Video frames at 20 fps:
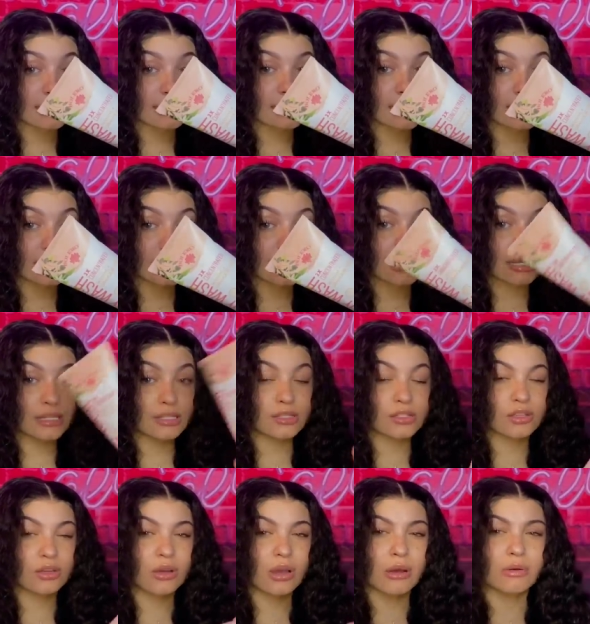in it
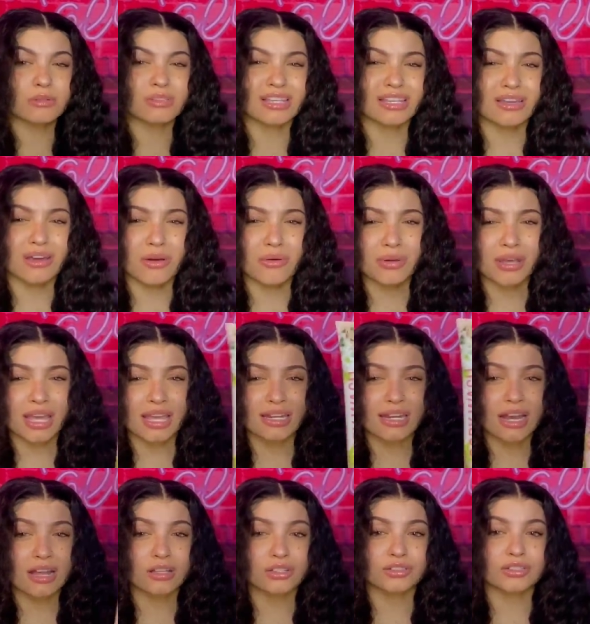so i was like okay
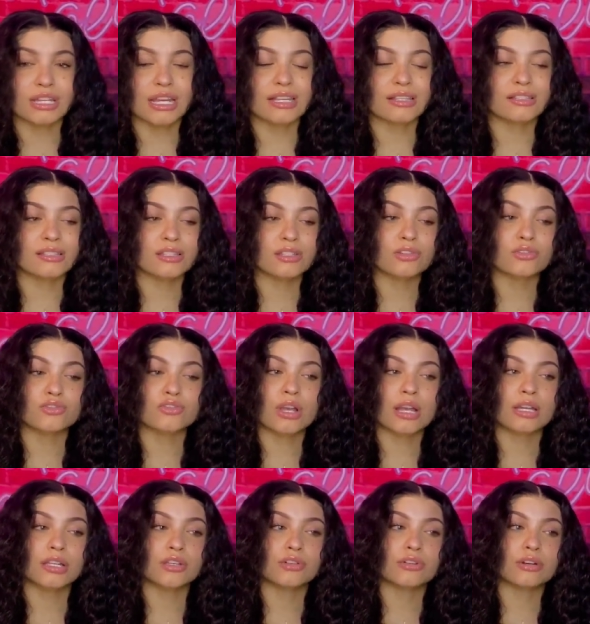dollar tree i see you
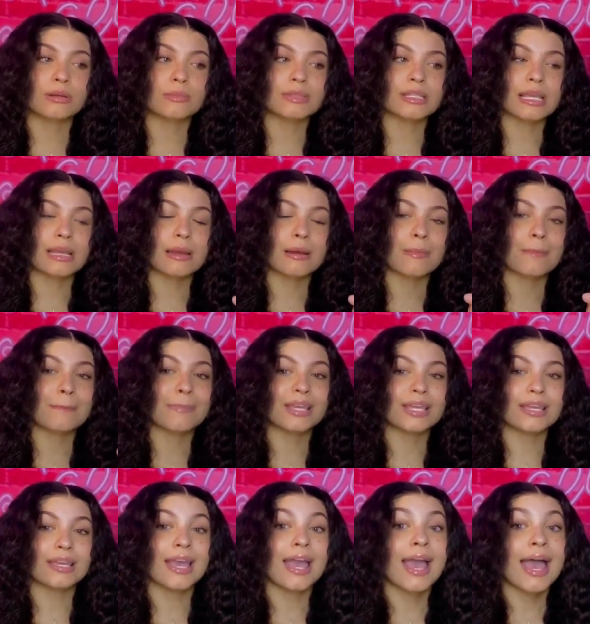trying you know what i'm saying
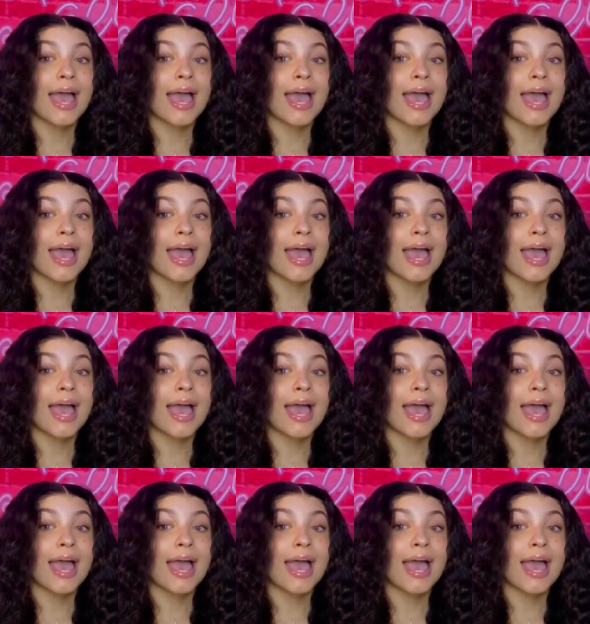be